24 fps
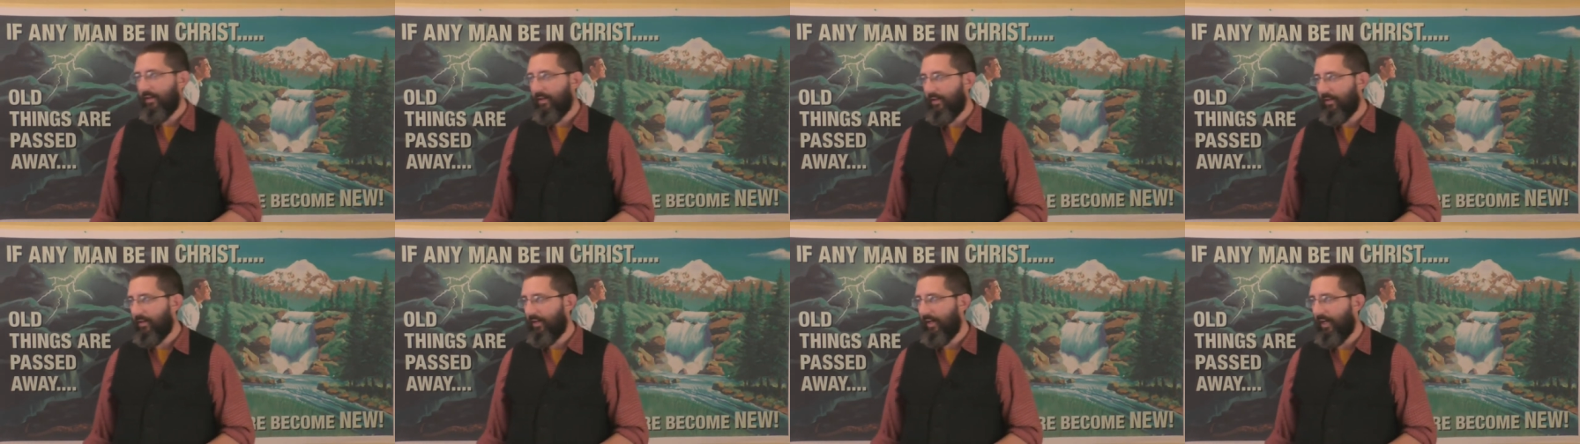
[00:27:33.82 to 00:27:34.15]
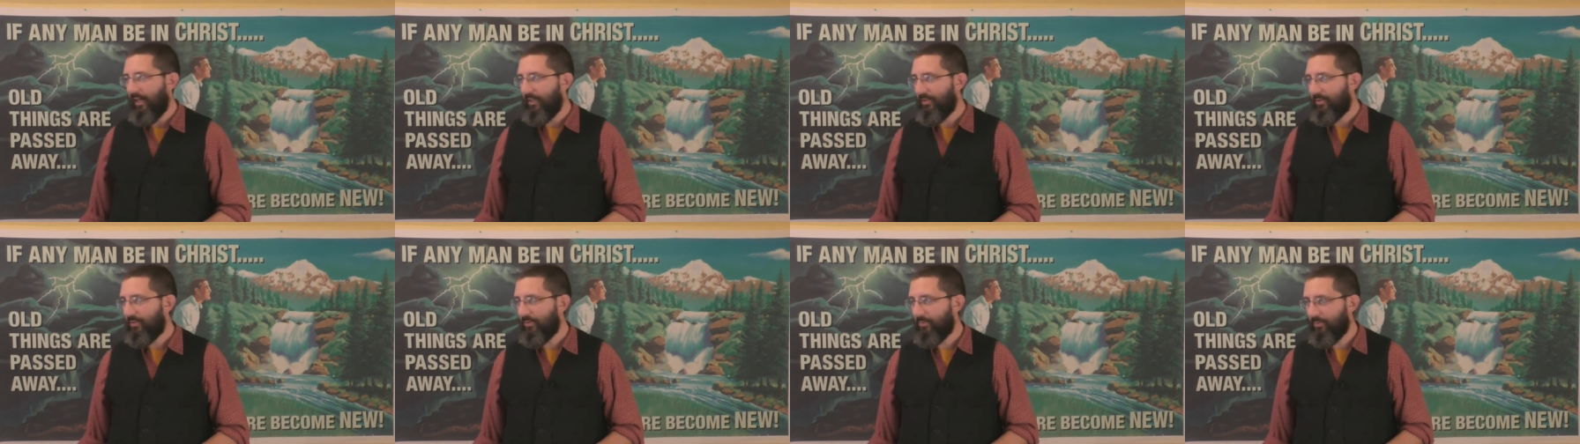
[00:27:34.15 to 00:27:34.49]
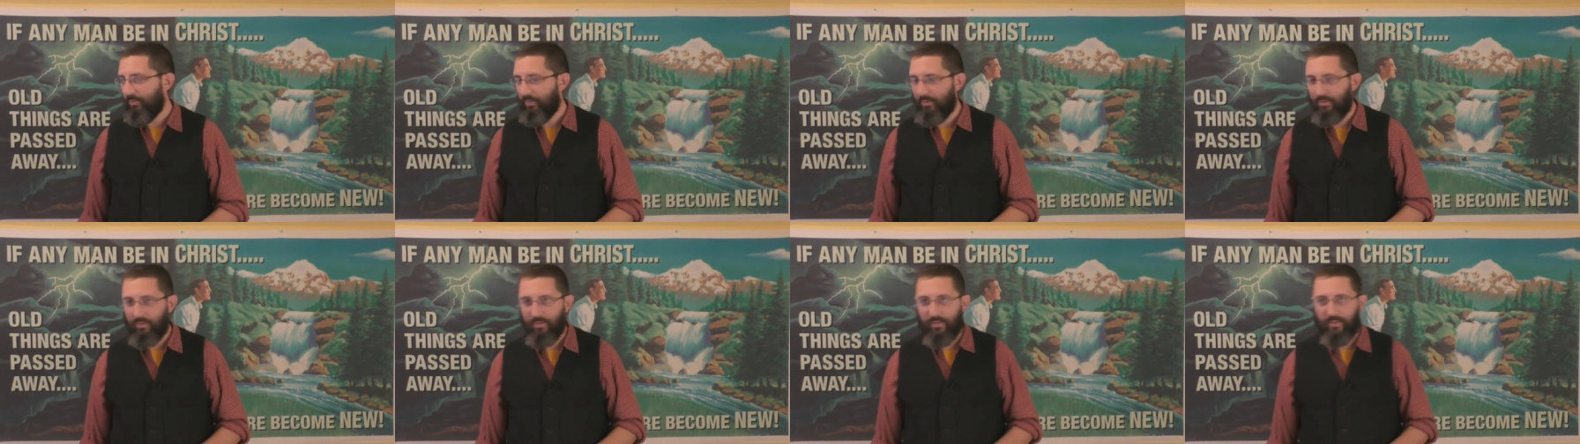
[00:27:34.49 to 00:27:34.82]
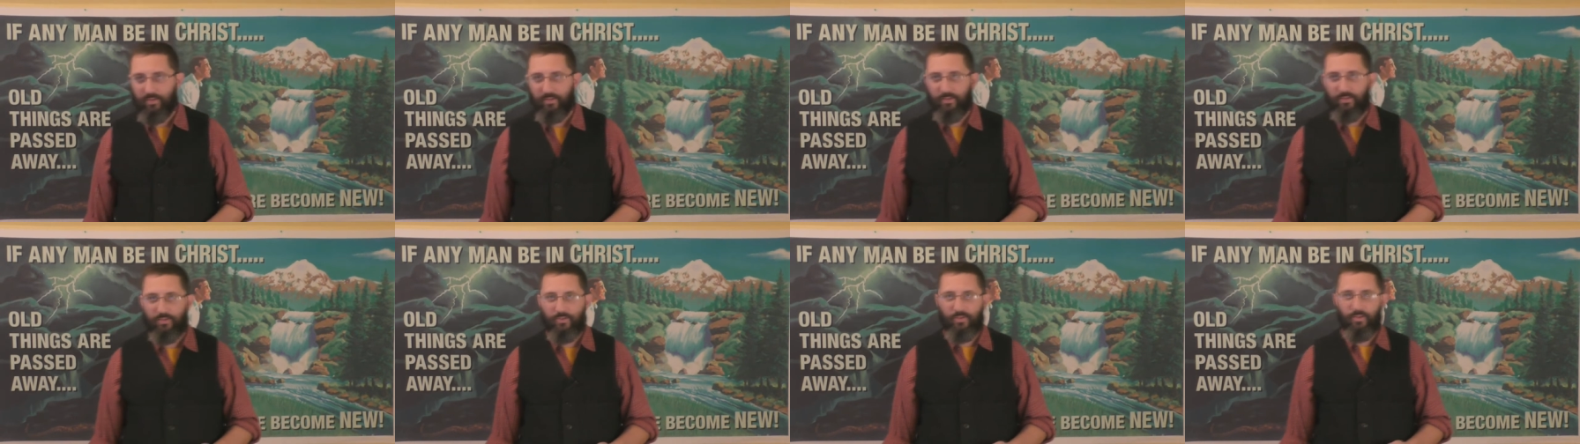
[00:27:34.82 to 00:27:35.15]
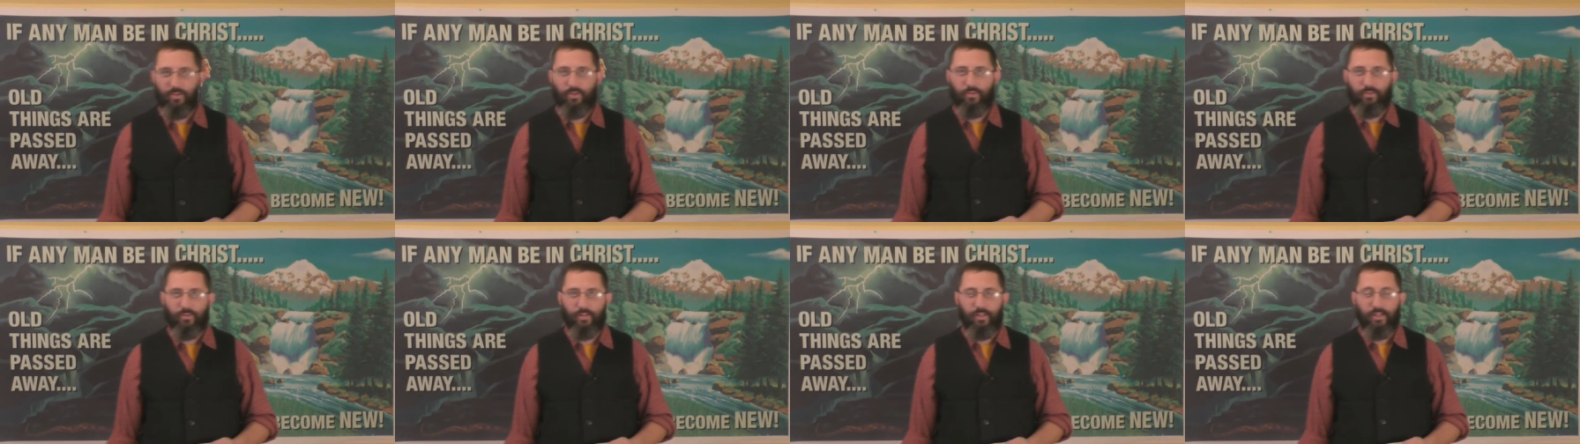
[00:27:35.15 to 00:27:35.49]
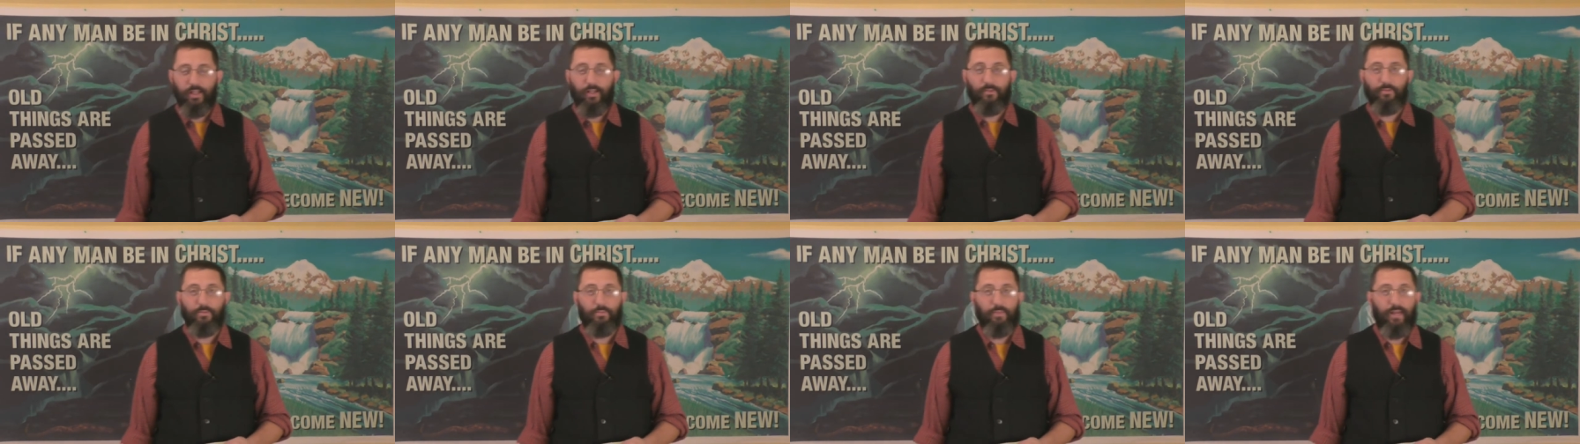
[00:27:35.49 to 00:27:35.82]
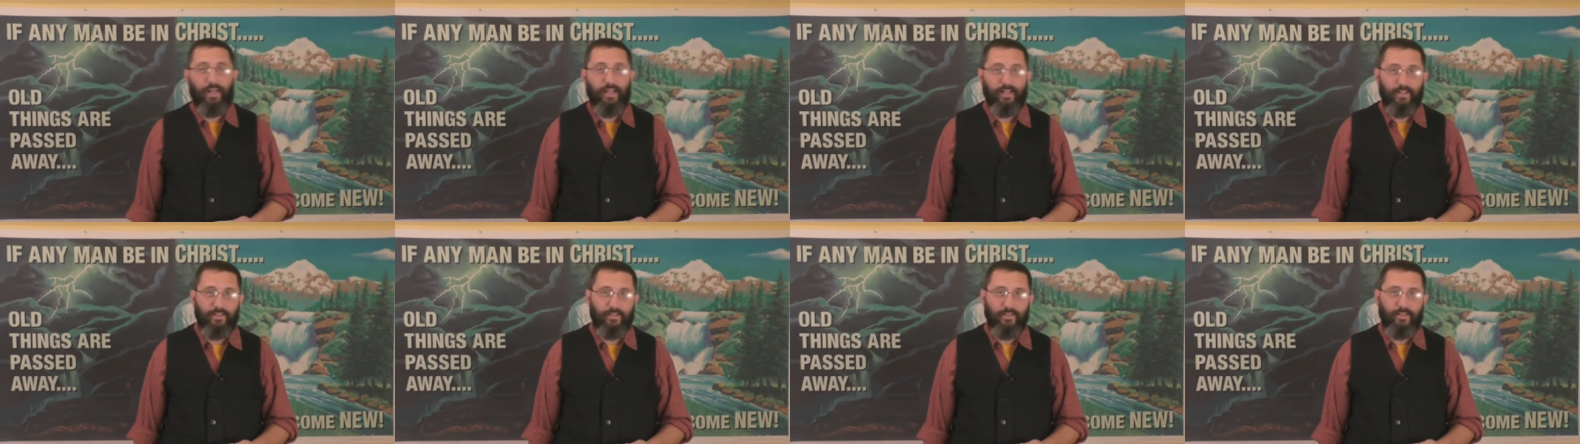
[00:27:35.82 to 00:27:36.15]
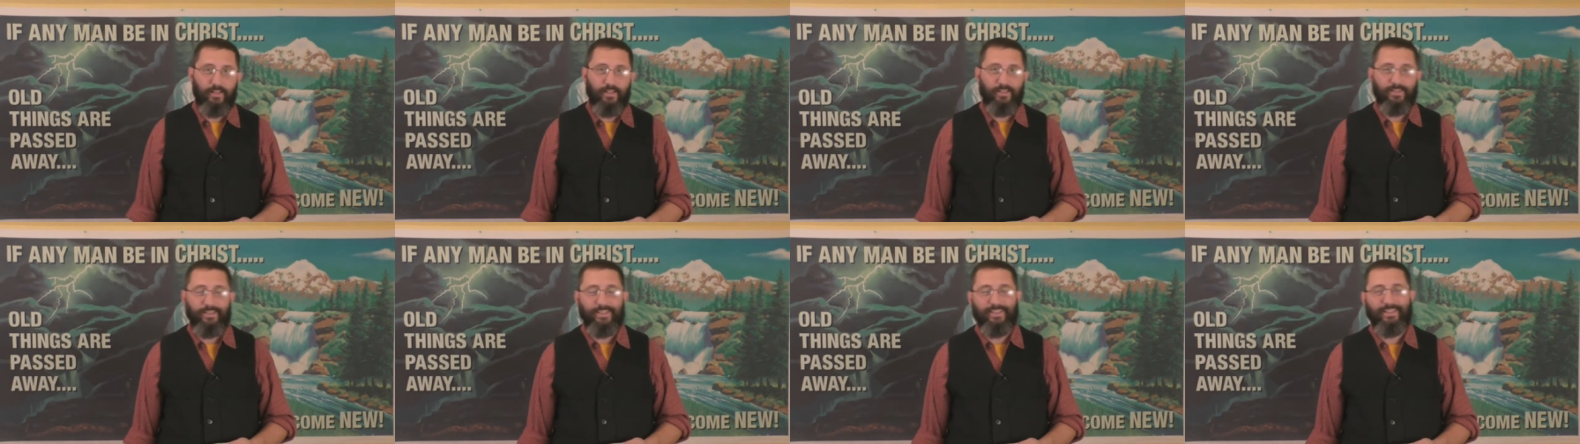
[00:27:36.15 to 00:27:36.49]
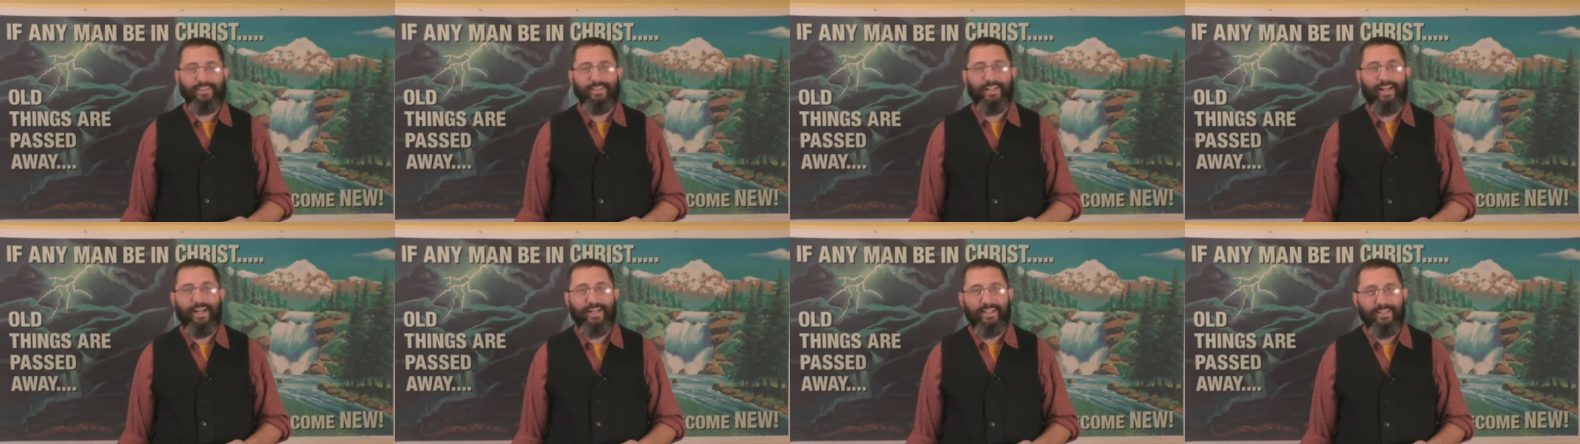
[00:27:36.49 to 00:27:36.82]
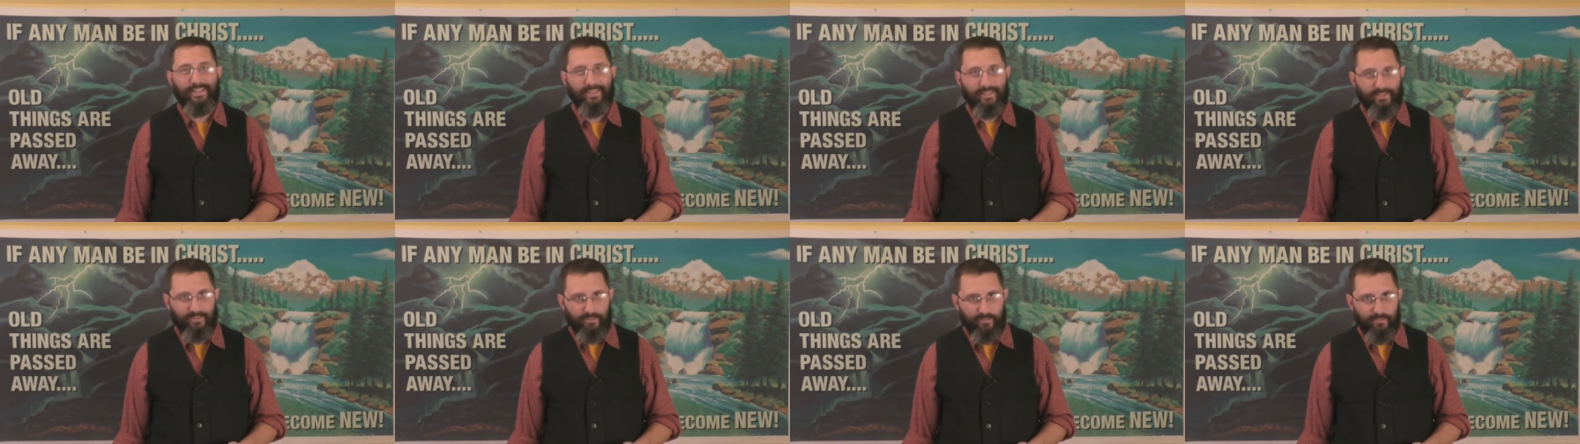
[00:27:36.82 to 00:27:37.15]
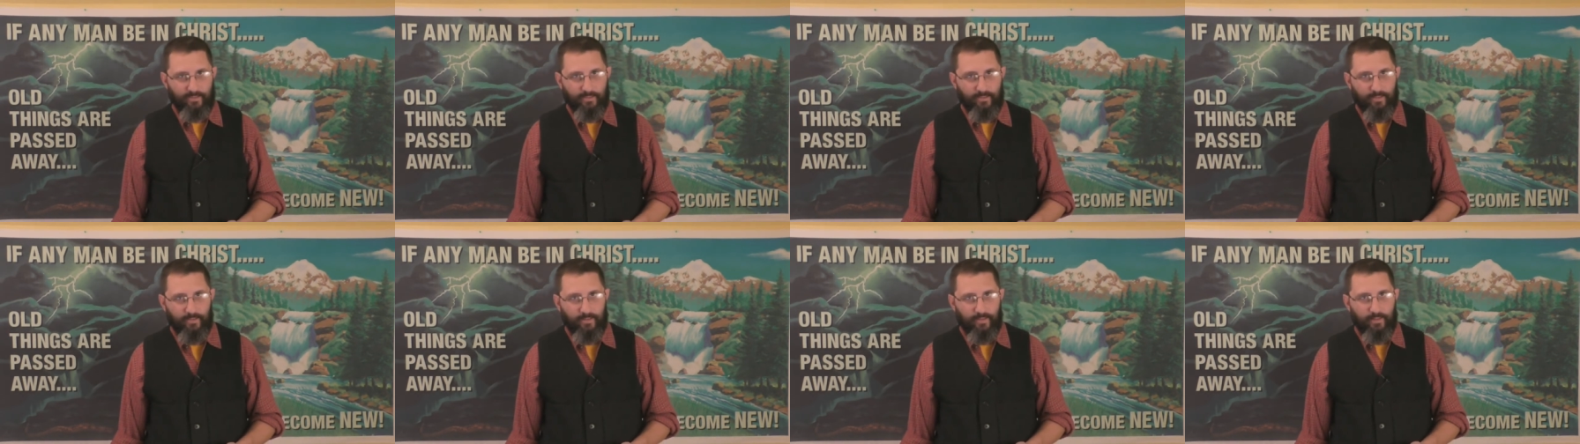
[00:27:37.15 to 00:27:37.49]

uh, high school is a, is a, joke, and that was back in the 1990s,